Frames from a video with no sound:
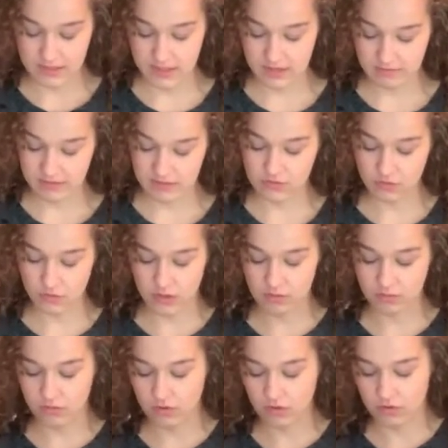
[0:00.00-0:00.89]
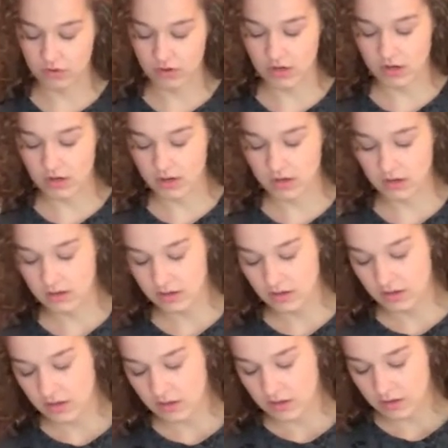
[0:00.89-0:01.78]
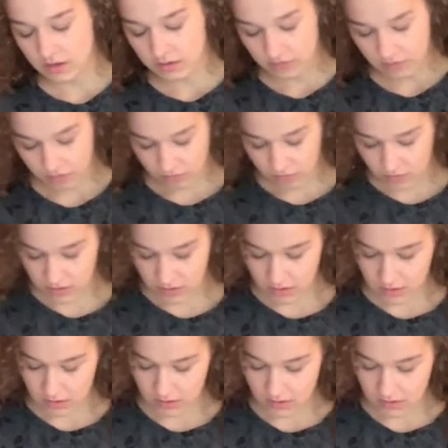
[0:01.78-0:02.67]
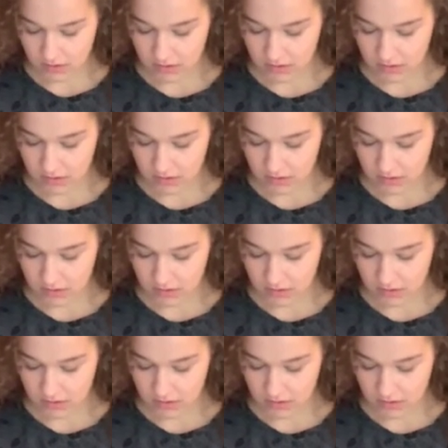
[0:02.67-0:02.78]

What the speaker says: give this one more whirl.